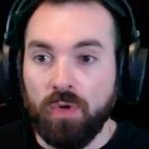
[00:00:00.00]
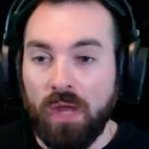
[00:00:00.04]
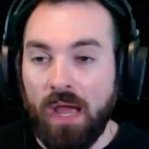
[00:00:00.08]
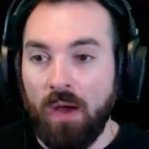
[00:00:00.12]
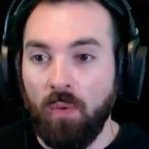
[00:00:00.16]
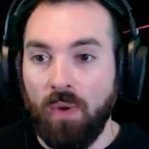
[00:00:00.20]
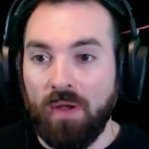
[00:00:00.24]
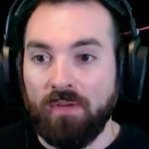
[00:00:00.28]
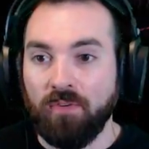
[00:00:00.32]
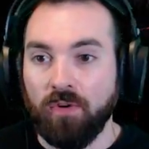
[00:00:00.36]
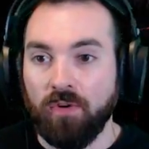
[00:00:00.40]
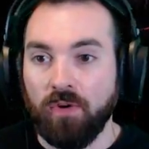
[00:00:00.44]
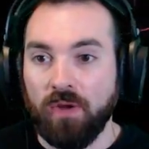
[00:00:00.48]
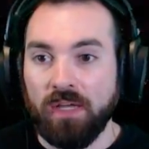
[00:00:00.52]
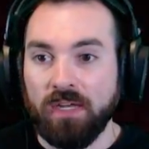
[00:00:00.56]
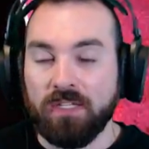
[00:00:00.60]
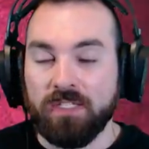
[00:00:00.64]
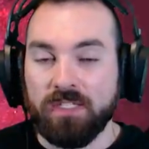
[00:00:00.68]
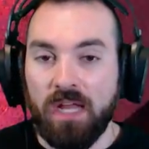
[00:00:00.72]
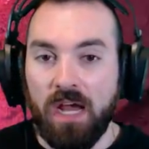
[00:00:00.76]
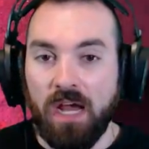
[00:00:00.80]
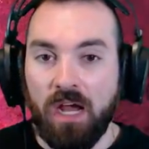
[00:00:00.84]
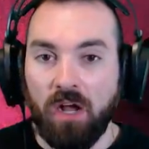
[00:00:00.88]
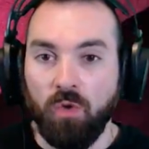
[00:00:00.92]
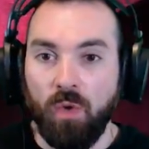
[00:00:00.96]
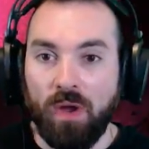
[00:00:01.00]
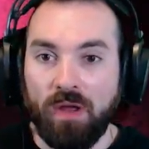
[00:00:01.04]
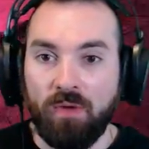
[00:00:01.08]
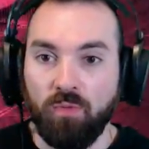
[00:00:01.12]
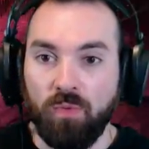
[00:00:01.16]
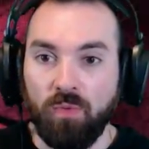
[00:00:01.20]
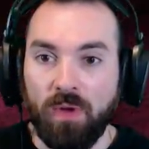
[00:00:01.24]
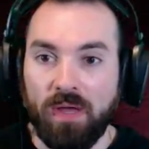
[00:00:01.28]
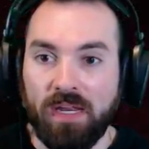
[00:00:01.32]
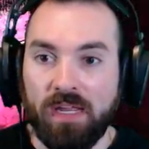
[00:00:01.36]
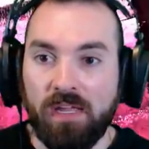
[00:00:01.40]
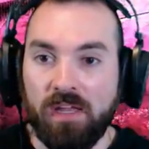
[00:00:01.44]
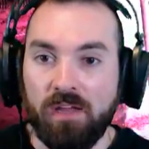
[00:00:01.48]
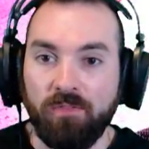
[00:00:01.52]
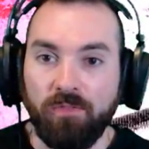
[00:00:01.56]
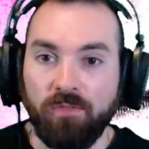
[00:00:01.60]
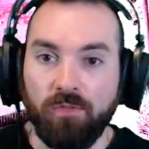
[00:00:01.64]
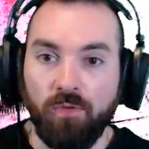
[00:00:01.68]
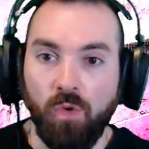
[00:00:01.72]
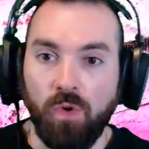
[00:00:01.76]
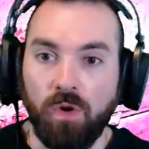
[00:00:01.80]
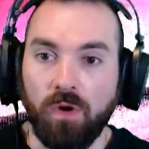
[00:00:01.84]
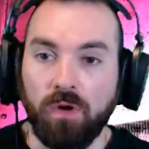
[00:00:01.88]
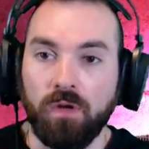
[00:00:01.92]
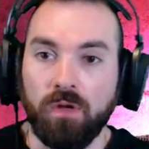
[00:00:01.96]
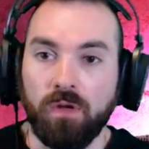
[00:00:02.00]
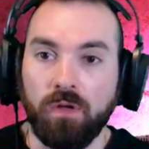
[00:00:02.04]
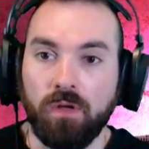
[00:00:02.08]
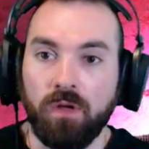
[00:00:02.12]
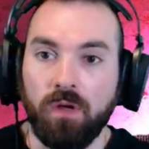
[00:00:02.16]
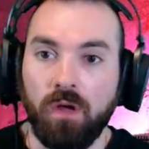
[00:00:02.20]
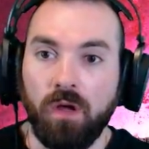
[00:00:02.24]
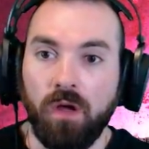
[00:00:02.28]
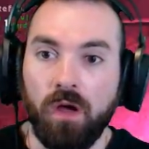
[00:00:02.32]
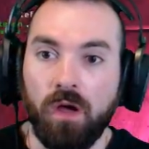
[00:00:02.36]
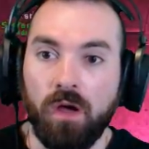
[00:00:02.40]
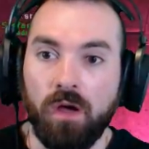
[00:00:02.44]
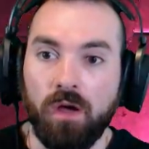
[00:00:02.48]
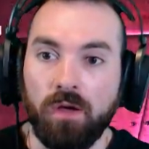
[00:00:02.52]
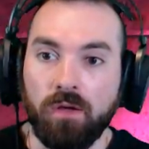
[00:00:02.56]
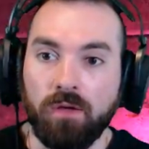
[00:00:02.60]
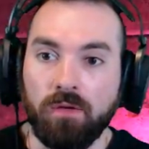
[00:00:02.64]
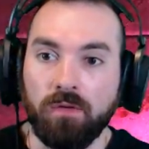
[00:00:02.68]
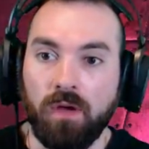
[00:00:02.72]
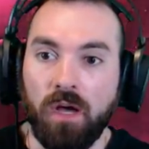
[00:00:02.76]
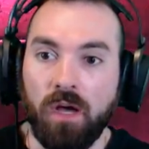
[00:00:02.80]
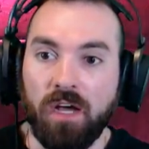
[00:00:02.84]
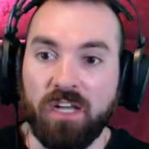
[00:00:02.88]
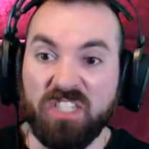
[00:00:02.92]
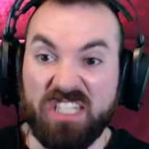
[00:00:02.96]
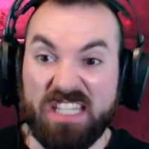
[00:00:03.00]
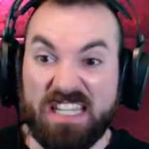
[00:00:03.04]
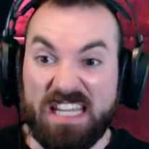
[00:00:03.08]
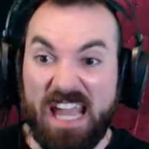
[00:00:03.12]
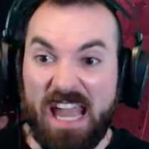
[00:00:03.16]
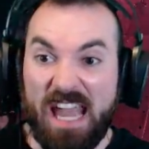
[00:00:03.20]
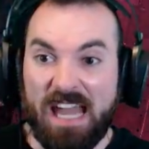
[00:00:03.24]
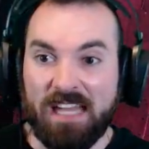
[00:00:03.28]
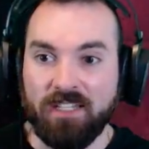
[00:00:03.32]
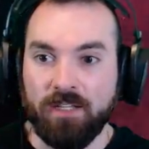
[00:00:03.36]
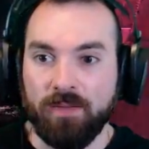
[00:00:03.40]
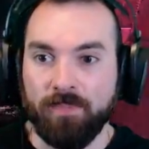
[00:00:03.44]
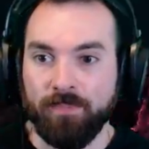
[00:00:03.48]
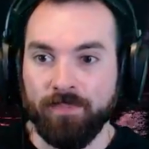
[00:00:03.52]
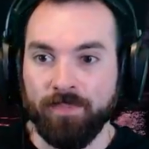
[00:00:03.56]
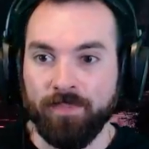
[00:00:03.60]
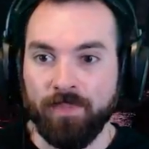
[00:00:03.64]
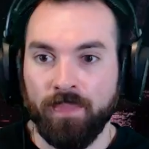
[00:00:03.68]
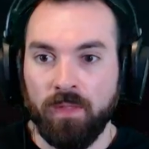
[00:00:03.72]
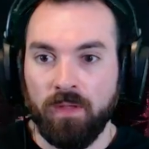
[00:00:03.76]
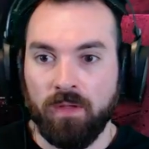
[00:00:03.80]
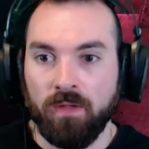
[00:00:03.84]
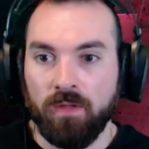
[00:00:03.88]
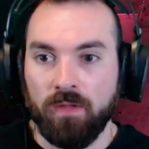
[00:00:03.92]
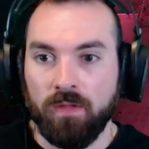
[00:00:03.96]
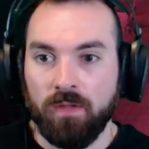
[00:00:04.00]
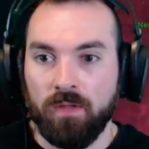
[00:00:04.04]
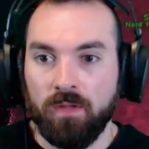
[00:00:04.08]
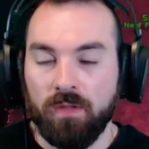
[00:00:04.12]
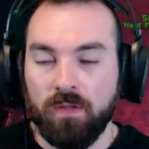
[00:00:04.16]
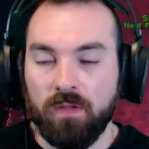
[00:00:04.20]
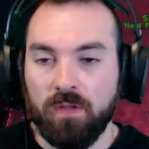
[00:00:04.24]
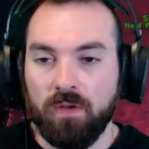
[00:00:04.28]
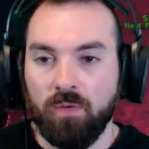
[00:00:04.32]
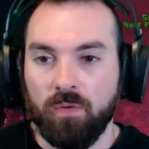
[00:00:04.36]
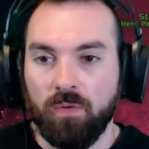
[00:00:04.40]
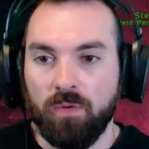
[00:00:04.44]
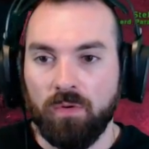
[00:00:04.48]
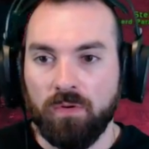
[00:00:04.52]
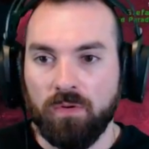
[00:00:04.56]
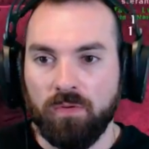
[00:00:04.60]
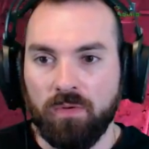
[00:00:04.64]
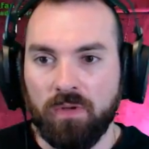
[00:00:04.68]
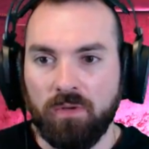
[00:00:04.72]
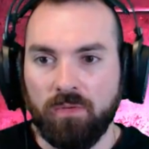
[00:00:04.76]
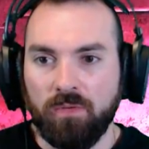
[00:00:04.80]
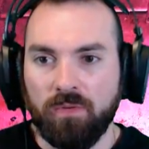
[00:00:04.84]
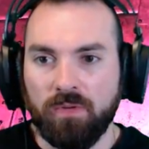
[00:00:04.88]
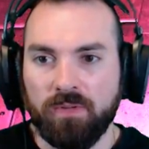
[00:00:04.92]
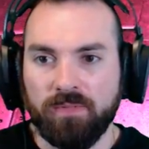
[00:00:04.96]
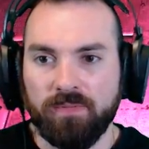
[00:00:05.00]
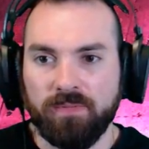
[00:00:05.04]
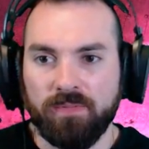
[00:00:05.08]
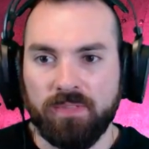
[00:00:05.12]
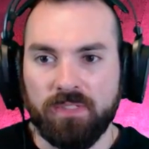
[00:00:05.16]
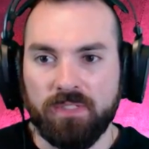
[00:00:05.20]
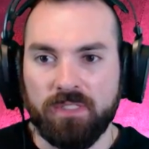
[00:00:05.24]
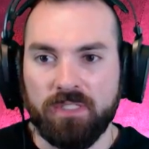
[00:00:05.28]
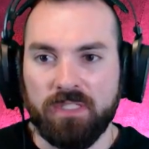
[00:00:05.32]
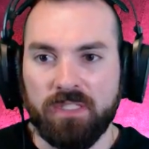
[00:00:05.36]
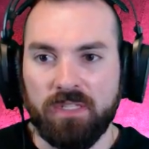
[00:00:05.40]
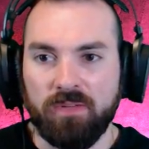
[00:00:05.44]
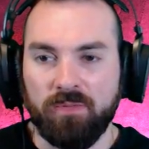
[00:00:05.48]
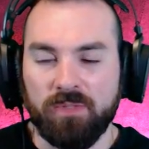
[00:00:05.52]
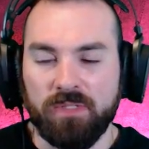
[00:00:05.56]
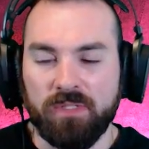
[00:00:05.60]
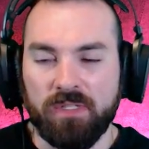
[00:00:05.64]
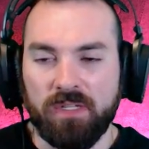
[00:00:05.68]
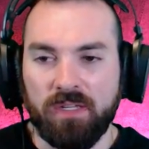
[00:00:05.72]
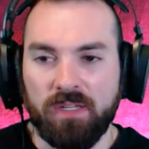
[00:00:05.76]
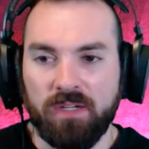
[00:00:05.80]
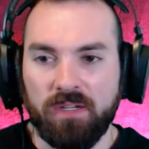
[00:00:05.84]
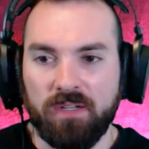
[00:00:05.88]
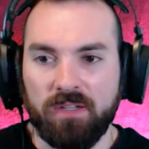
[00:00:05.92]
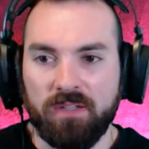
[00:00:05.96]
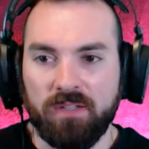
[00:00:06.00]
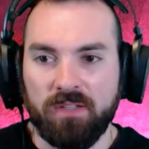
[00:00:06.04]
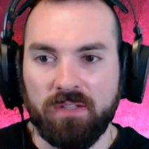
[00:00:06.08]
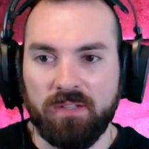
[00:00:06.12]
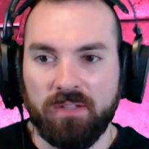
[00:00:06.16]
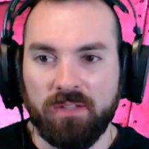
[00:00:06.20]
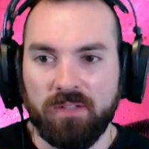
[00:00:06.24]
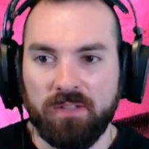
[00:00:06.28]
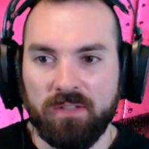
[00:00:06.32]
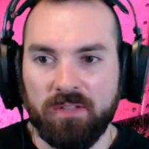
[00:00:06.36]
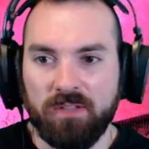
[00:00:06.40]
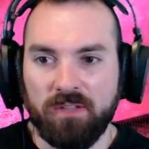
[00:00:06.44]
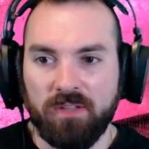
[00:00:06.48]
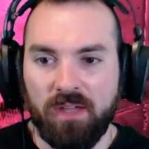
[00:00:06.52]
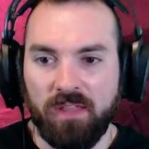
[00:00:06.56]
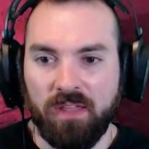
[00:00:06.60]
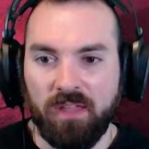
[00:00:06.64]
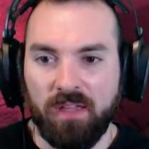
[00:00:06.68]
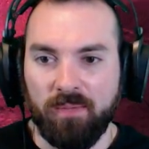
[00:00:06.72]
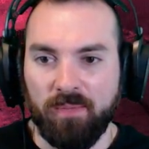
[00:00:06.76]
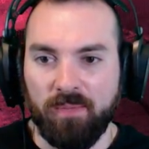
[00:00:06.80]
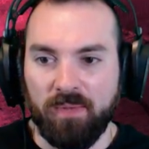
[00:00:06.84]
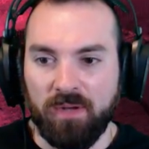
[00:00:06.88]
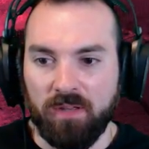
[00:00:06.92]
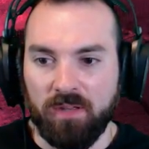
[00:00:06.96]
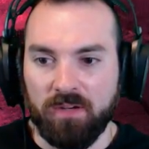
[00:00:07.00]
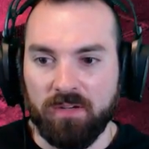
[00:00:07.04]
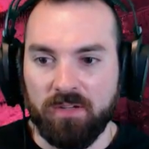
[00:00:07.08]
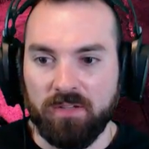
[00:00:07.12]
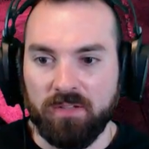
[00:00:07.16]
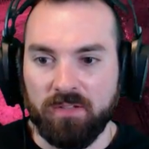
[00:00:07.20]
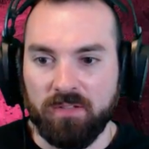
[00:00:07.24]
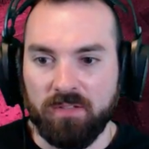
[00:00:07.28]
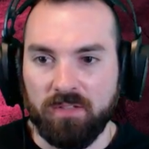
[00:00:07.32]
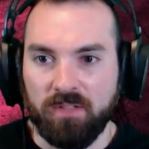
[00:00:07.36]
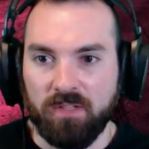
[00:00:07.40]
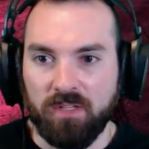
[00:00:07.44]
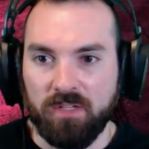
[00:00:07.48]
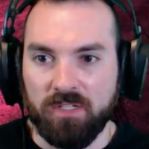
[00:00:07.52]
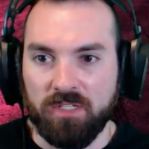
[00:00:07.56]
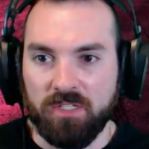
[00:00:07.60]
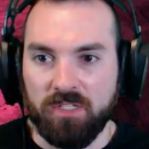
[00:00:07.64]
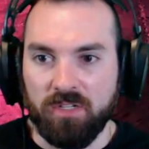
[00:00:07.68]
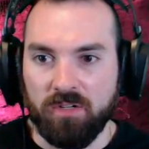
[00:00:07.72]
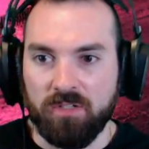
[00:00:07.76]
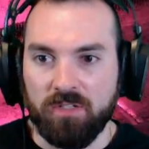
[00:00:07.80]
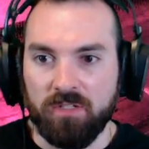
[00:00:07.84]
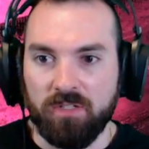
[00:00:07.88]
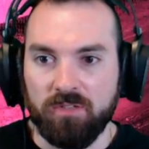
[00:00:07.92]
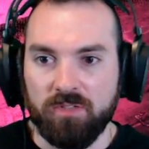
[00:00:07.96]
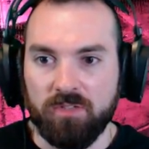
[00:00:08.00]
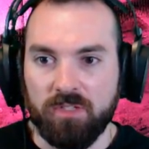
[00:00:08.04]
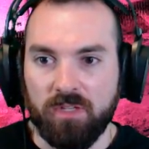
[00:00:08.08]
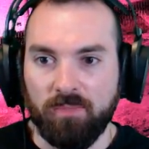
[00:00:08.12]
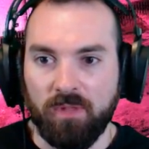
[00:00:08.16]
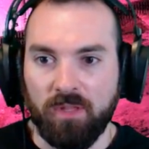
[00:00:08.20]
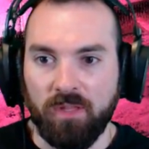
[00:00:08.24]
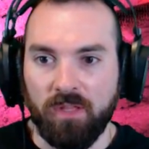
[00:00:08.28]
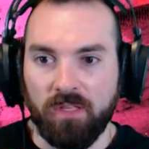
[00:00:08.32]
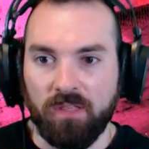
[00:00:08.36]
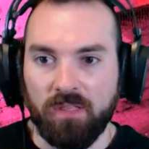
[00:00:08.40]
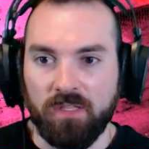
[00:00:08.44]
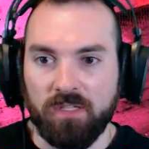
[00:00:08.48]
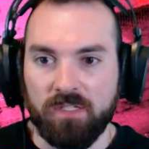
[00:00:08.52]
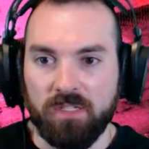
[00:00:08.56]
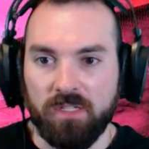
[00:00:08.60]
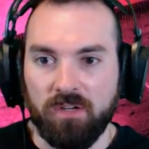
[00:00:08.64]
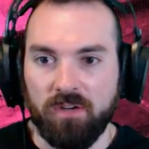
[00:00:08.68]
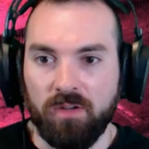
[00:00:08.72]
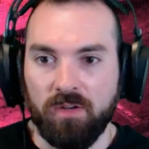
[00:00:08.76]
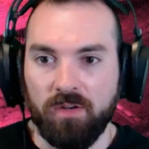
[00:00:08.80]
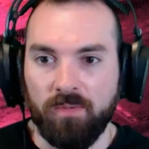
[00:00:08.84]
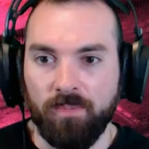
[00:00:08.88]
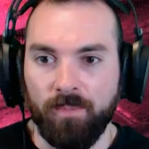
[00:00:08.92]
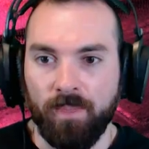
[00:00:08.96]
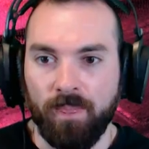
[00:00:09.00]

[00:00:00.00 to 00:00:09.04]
However, it is not quite ready for uh, us yet. Let's see. Was I gonna? I think I'm gonna gonna start to do something like this here on.